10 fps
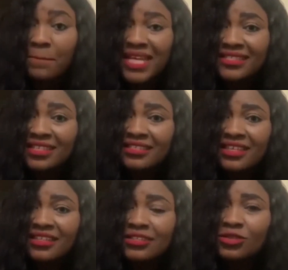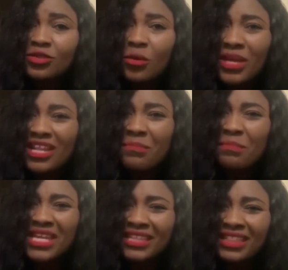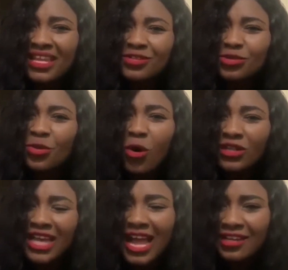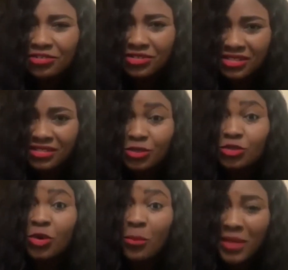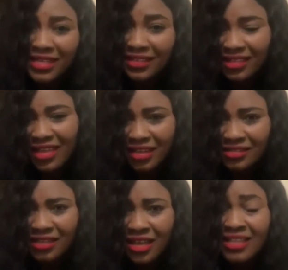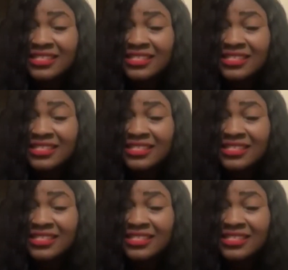Mercy did so many mean things to other actresses, so many things.